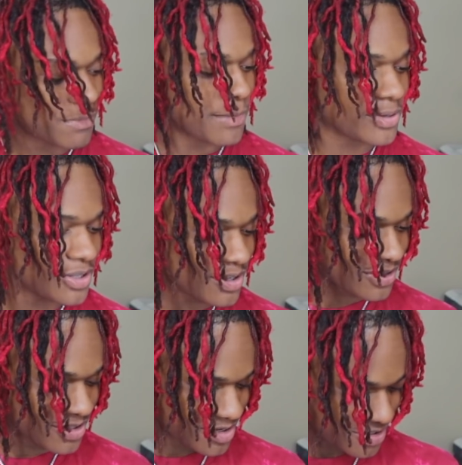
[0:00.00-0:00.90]
Mama, look,
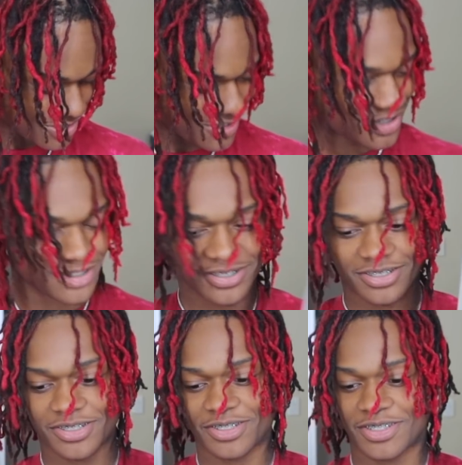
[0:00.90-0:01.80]
look, look.
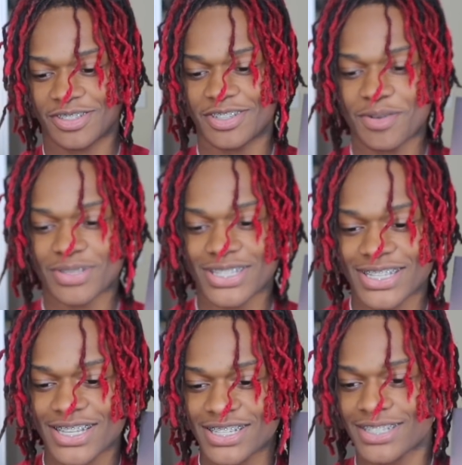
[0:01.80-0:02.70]
You know what this
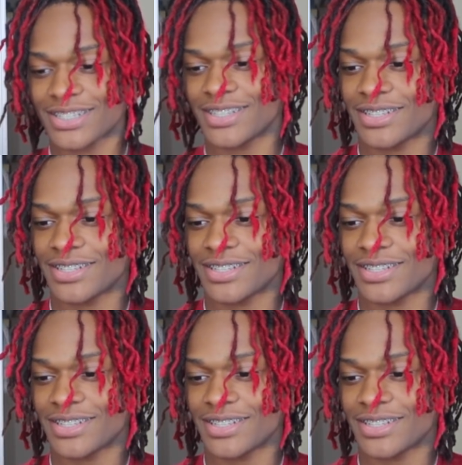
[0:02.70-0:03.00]
is?